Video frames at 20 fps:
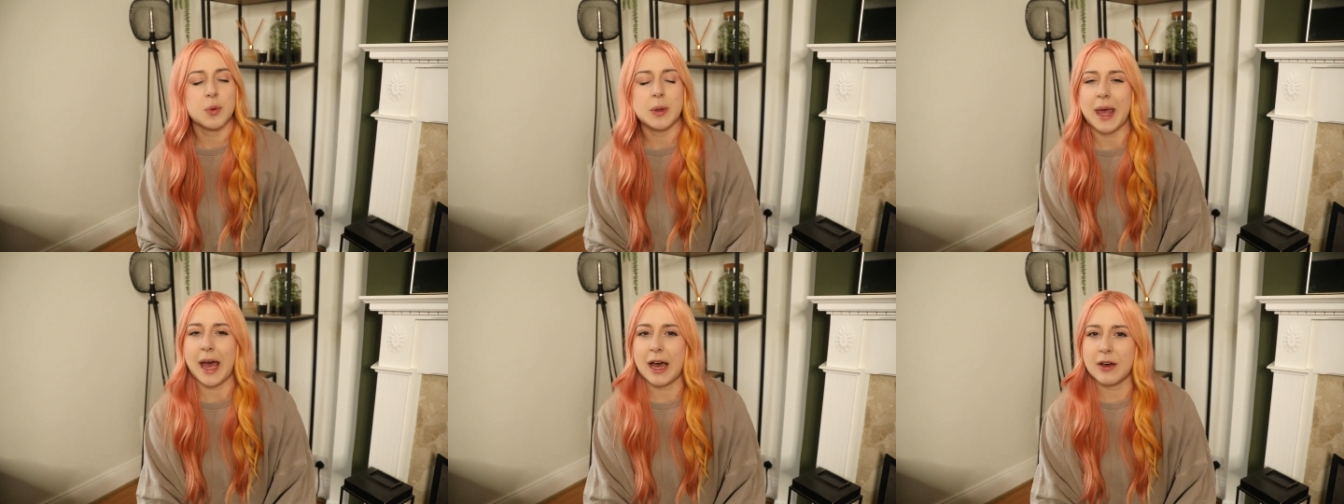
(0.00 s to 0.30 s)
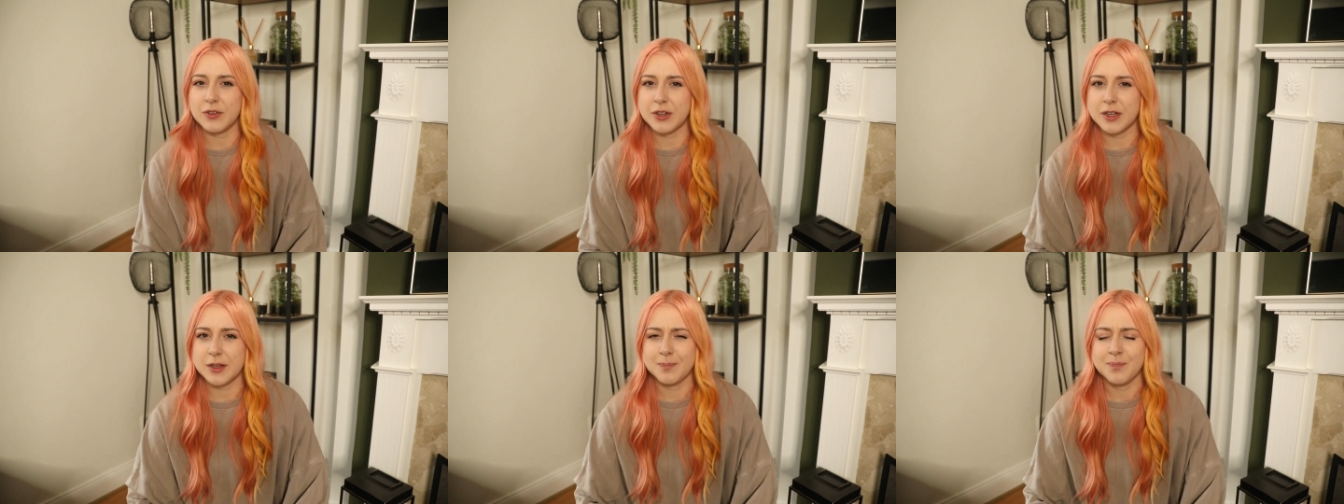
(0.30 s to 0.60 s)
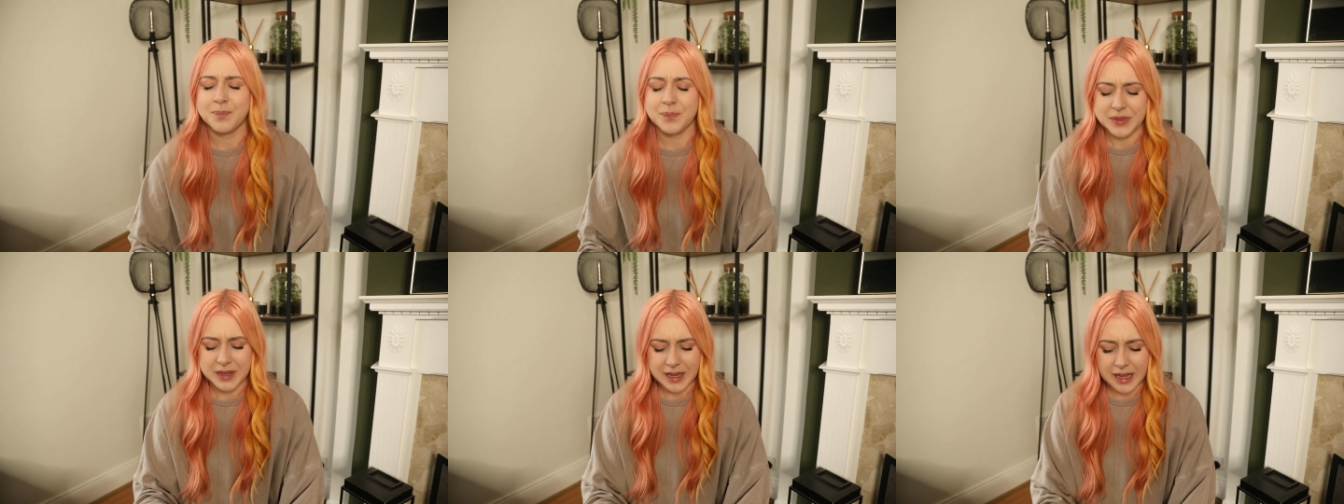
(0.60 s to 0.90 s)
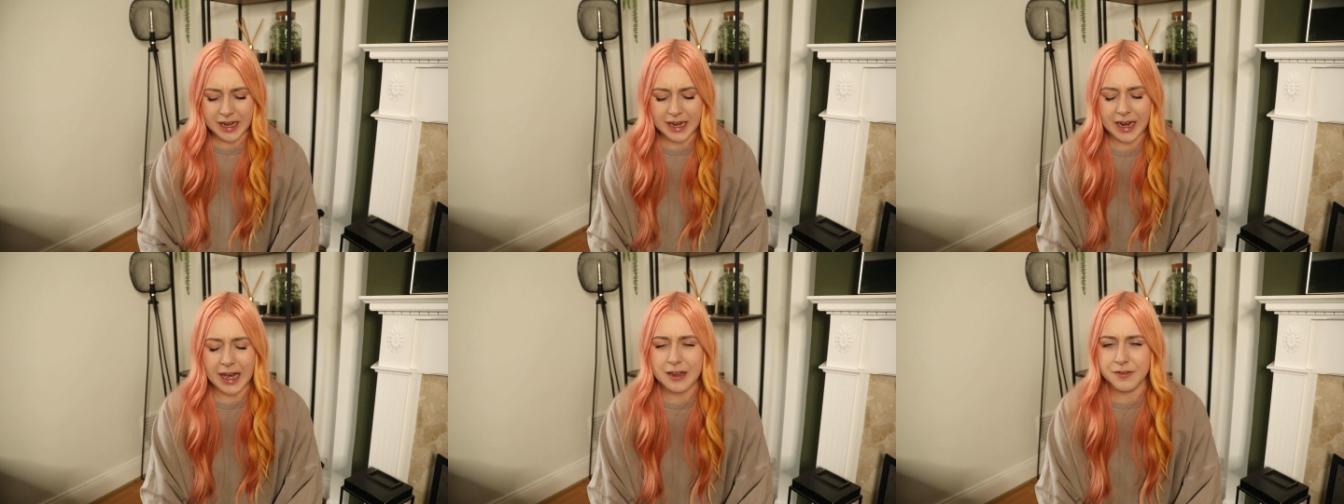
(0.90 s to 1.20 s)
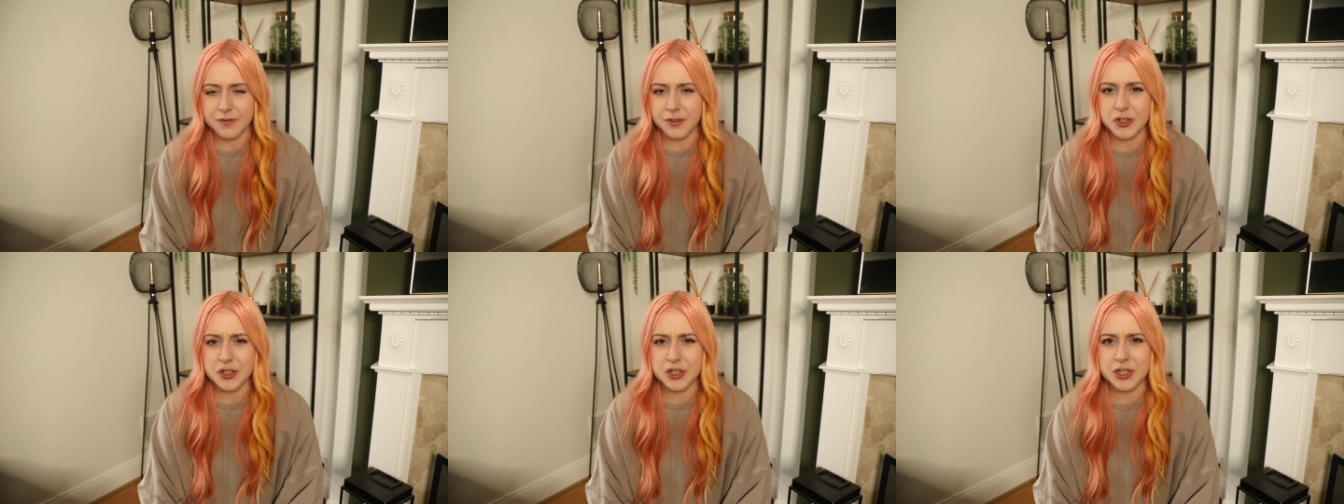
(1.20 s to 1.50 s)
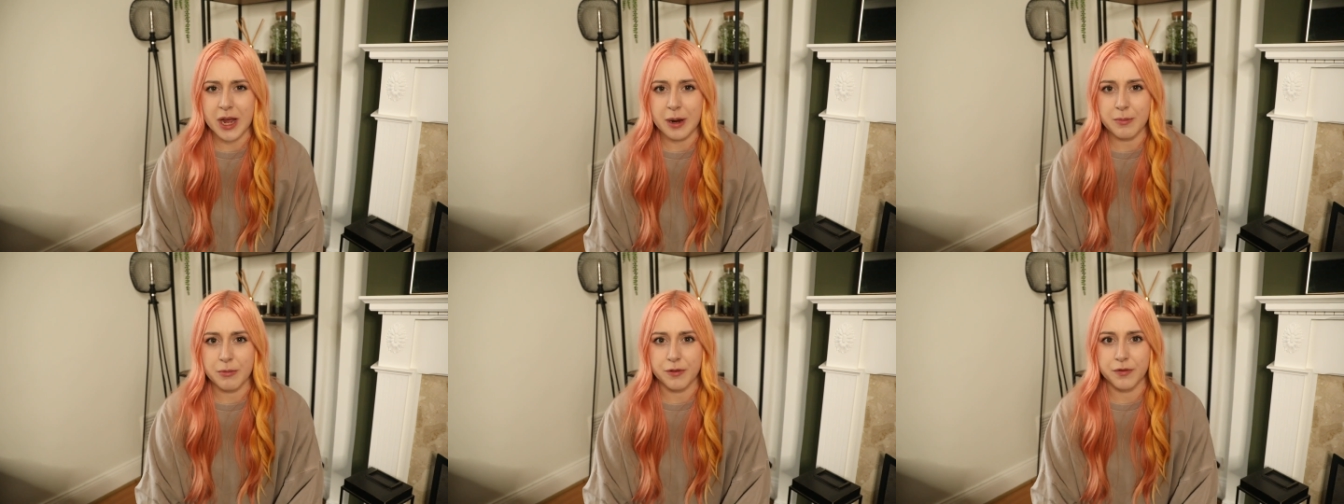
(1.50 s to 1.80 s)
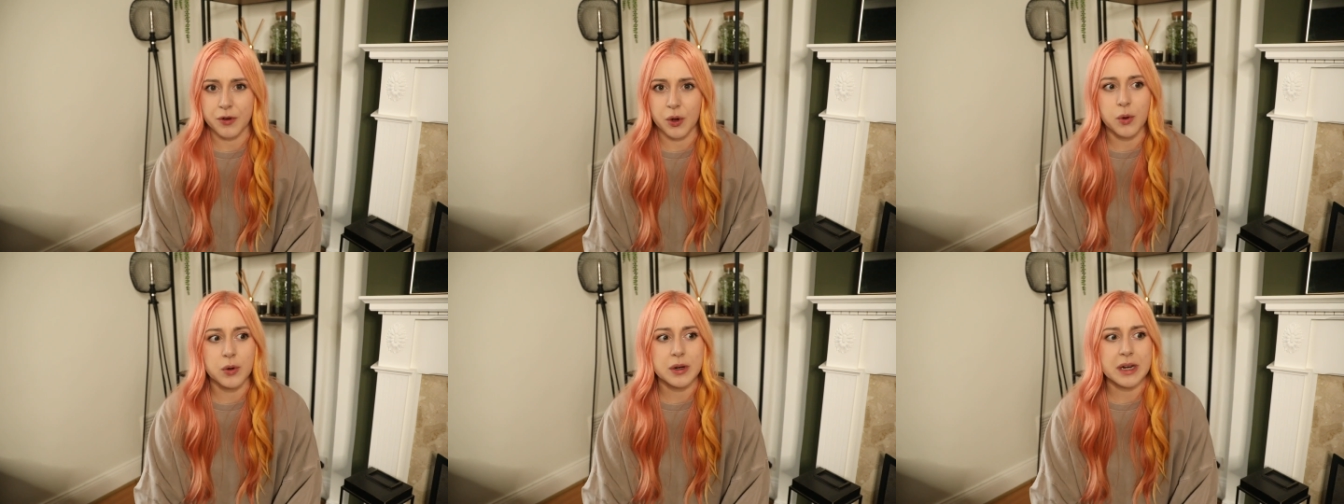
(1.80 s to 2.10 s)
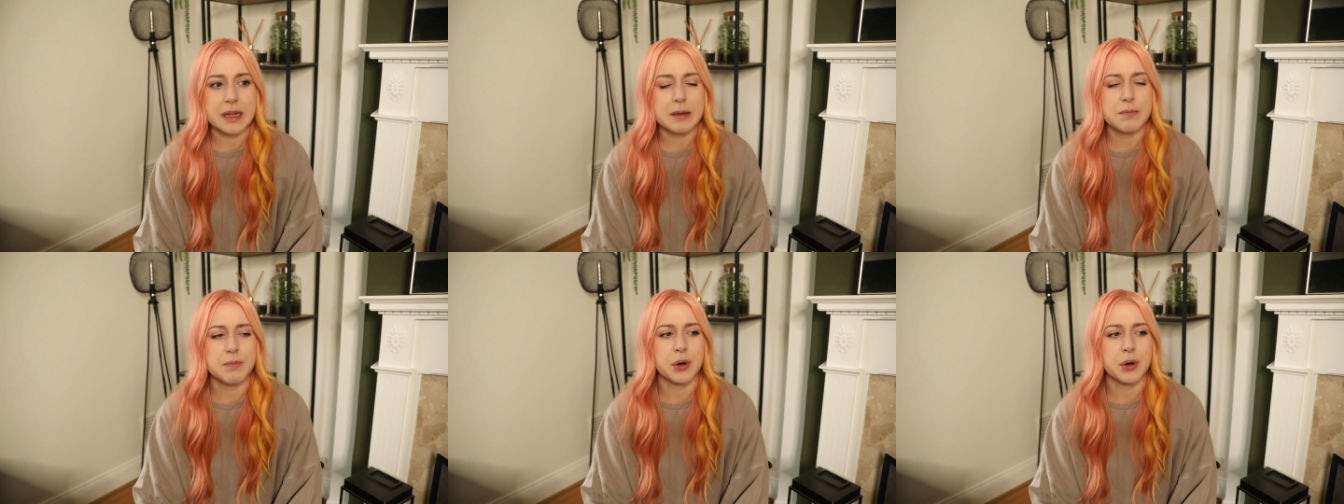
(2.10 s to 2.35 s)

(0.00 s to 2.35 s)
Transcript: We have a live footage camera for Oakley,